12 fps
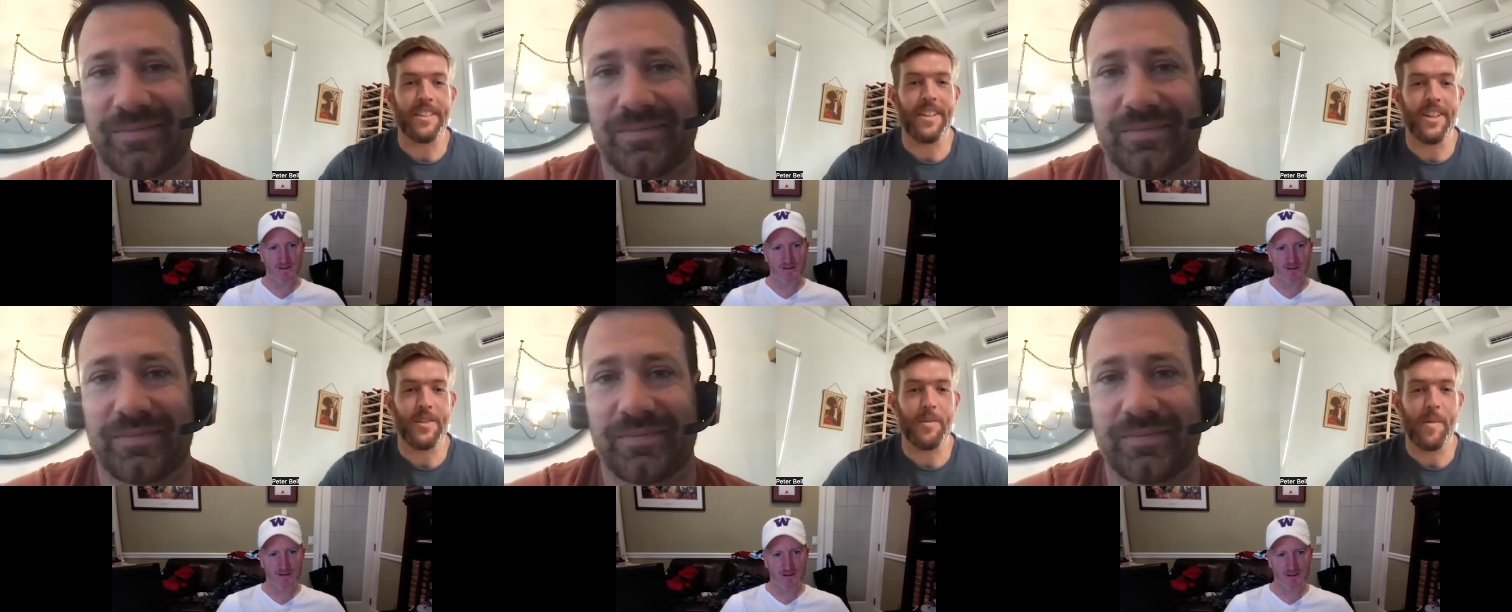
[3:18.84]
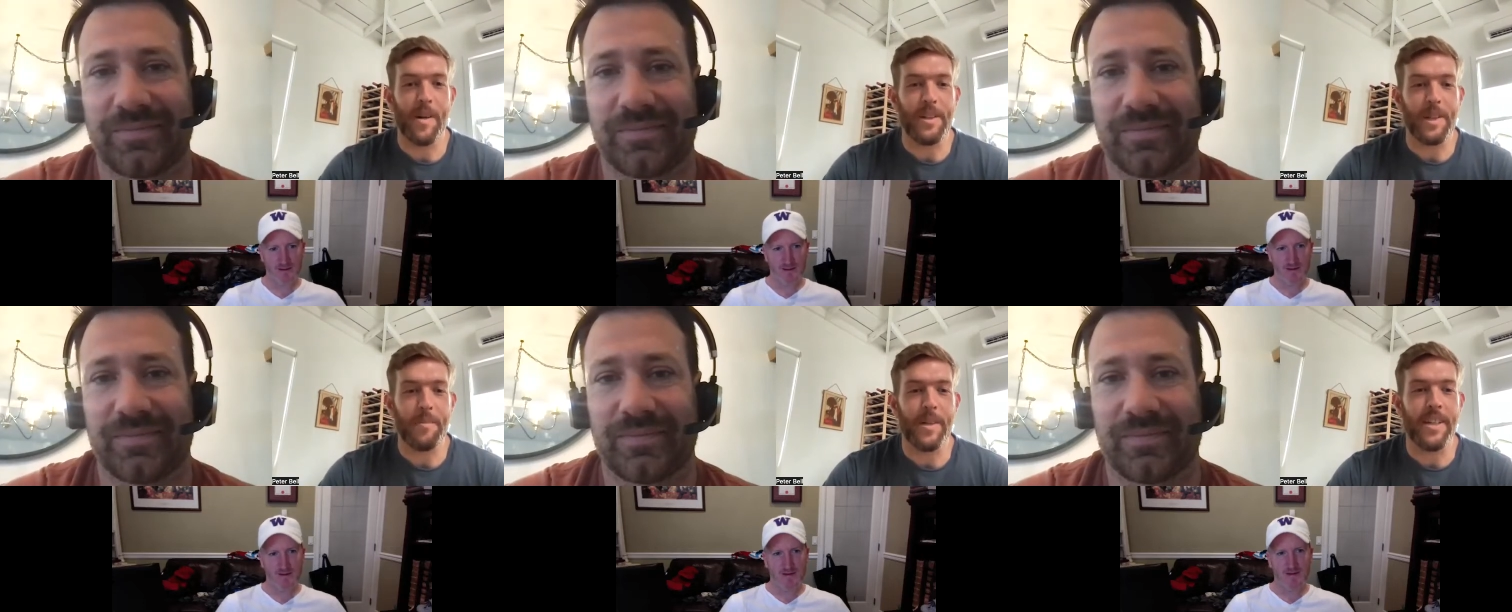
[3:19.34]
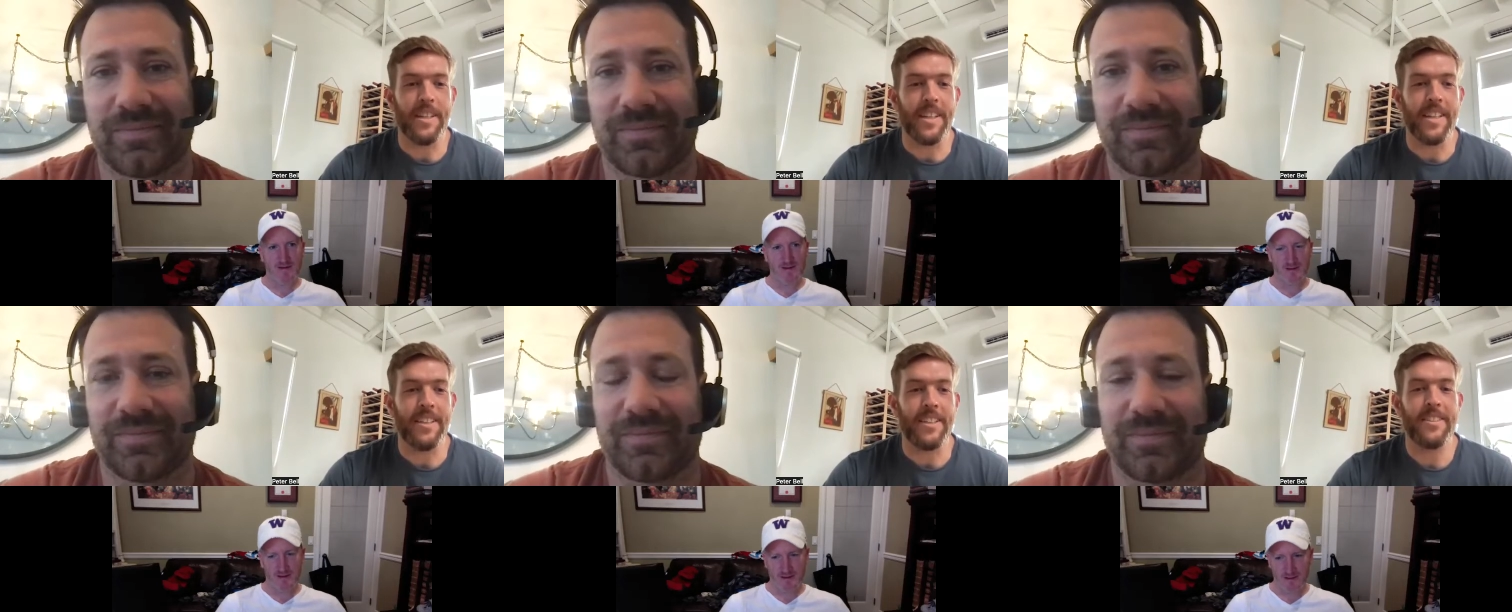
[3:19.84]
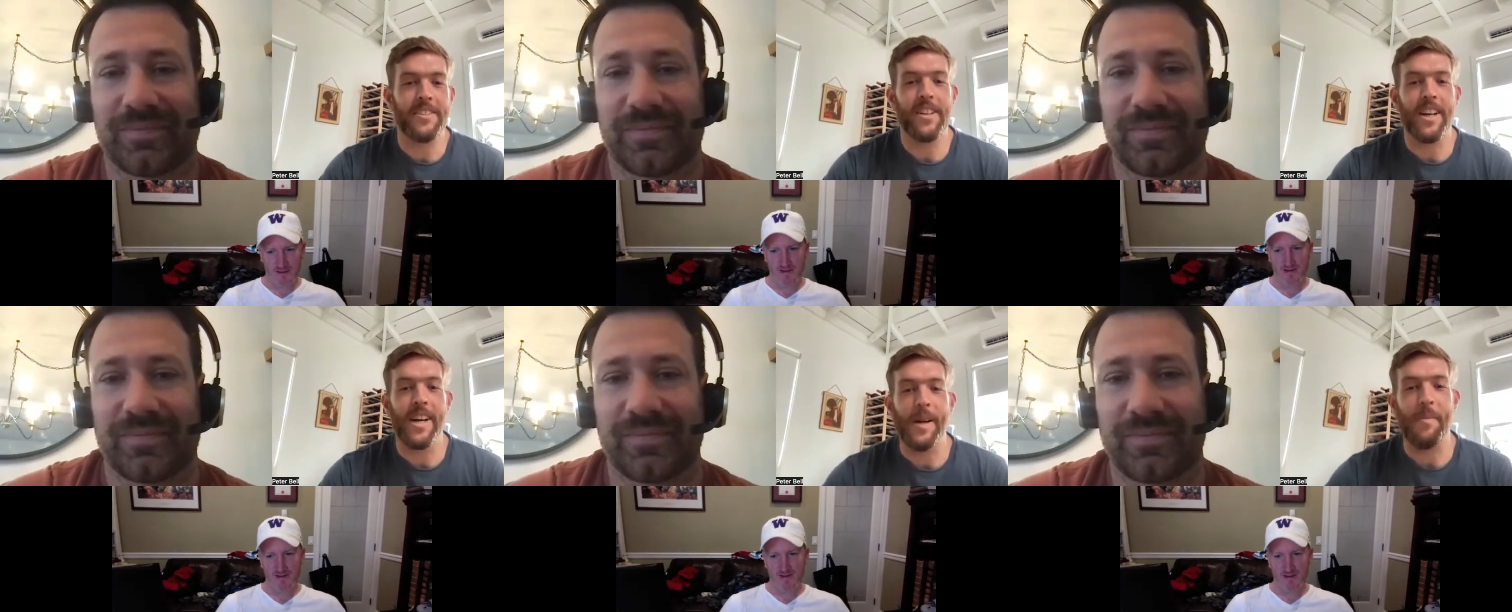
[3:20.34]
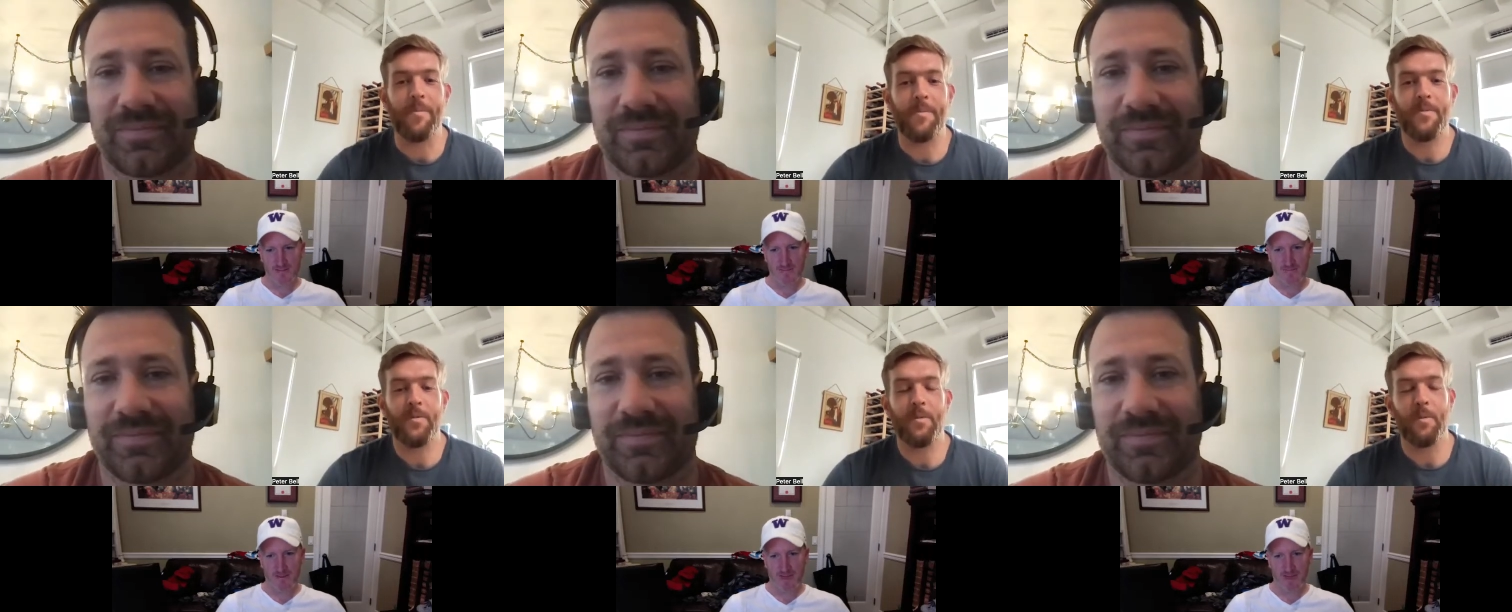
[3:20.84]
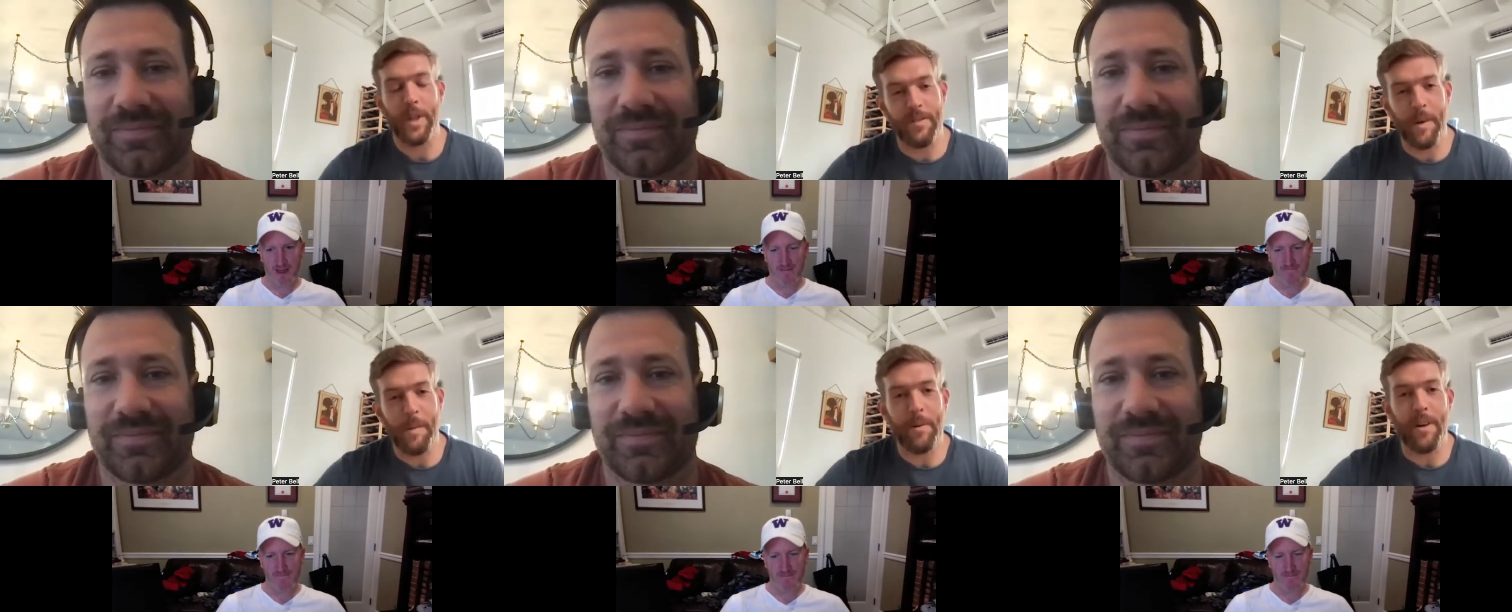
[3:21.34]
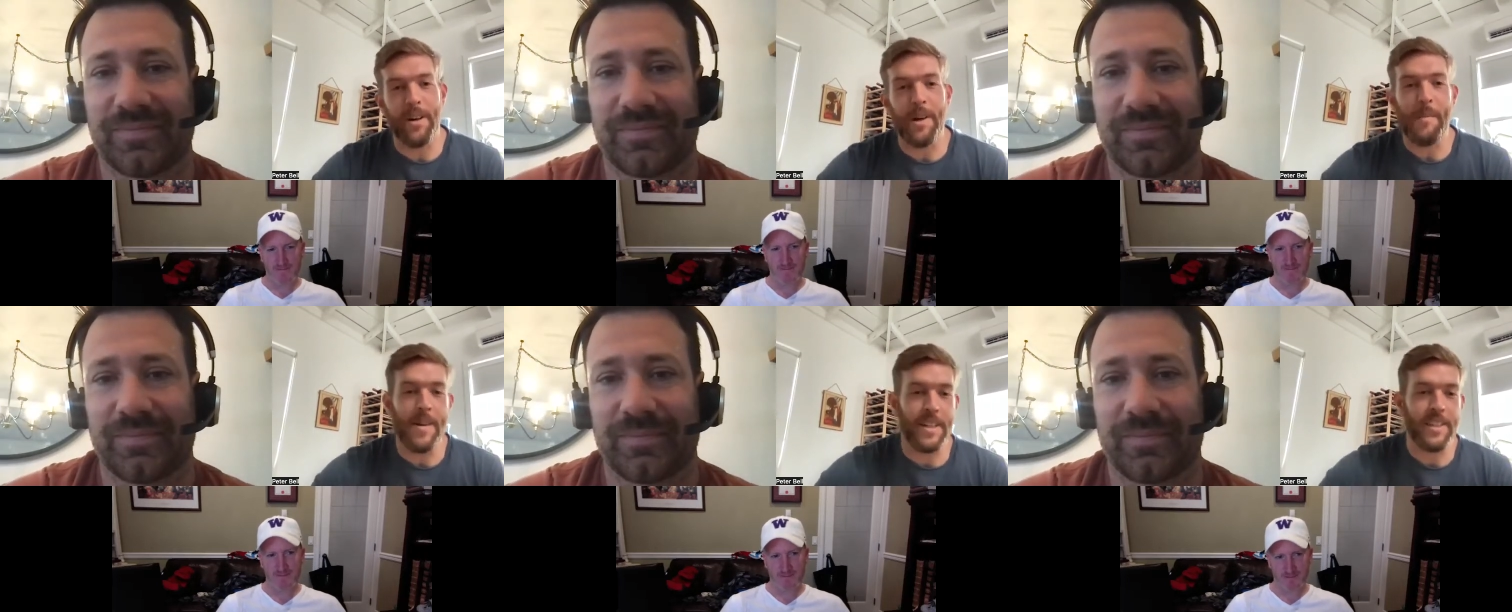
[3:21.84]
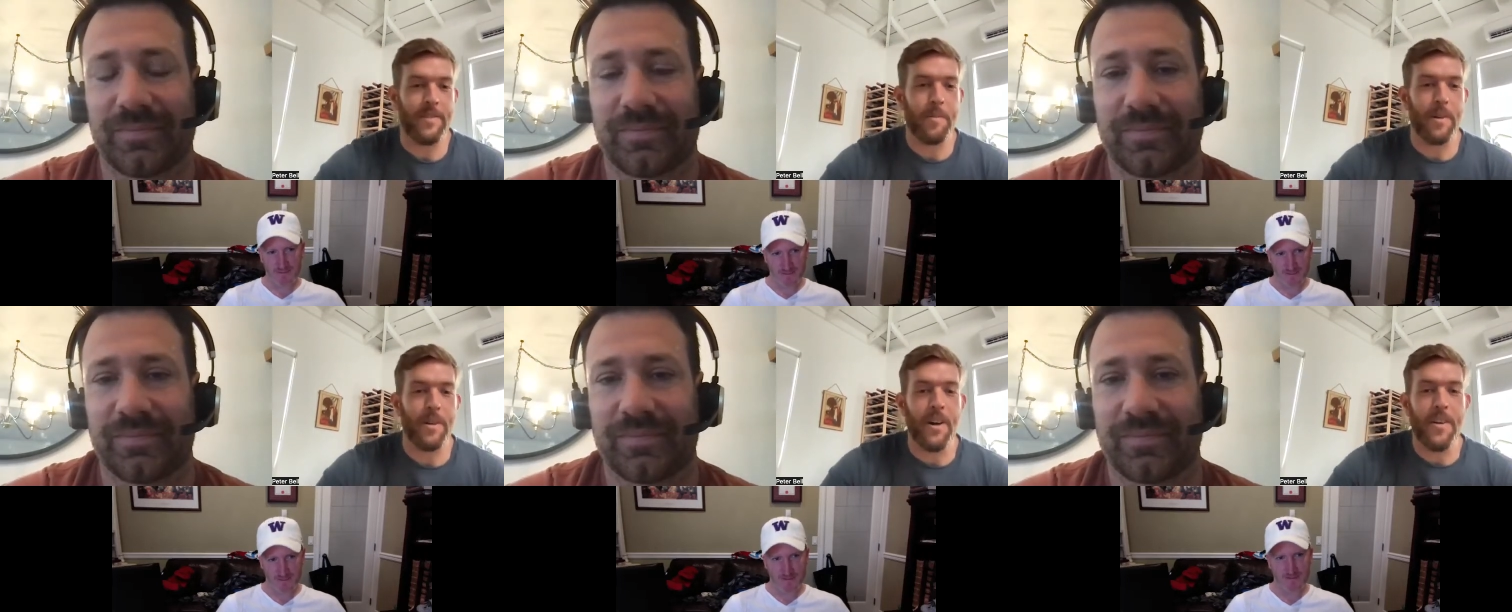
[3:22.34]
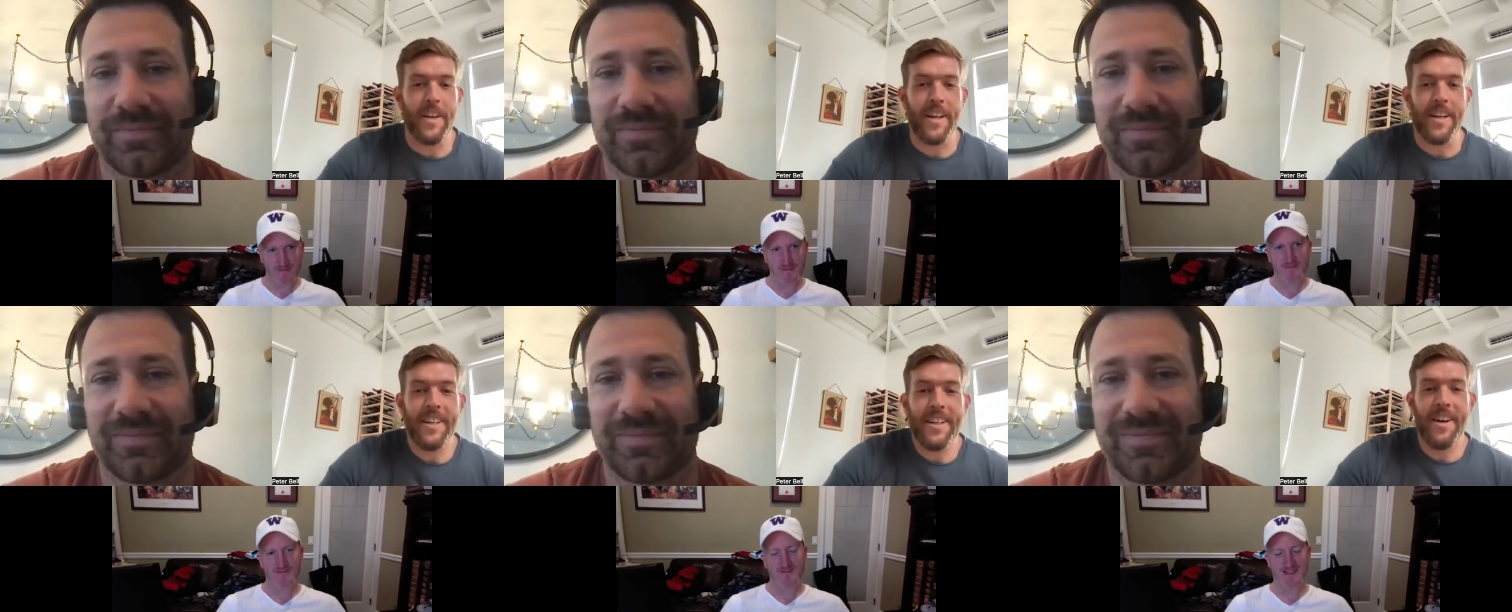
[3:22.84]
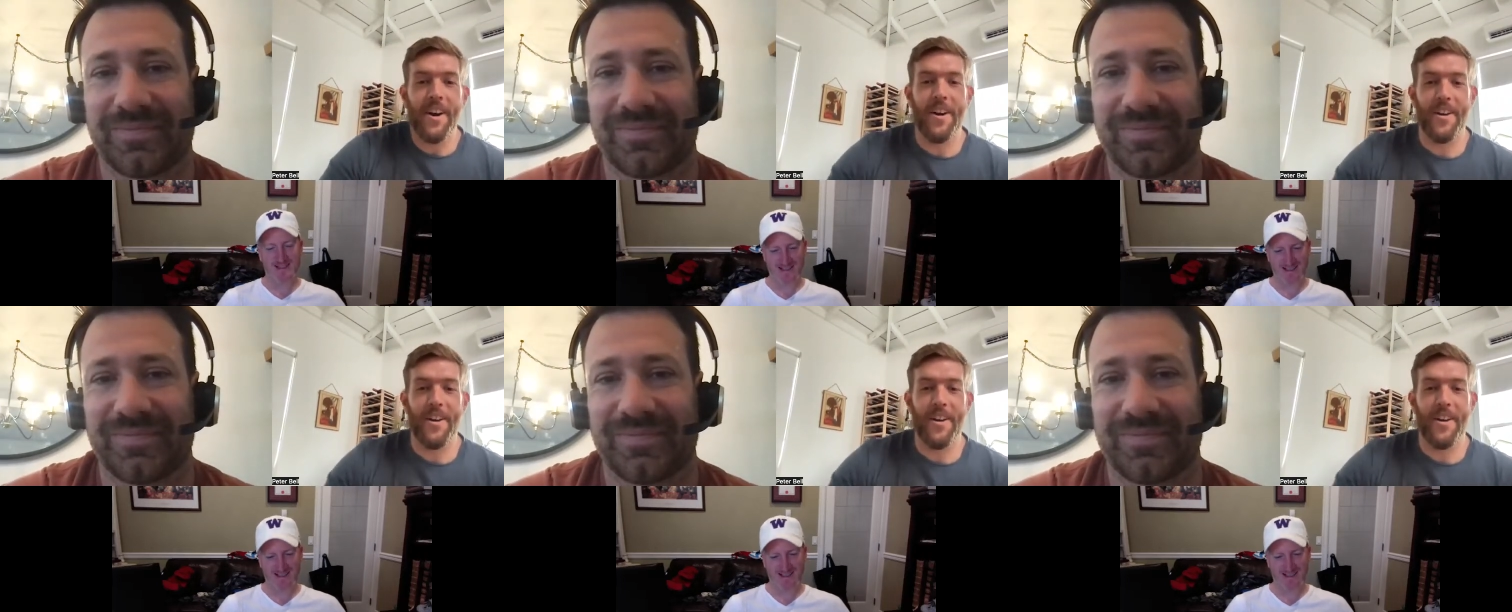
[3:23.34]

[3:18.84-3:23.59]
Speaker 1: and college football a little bit, and um, real football, American football, all that, mm-hmm.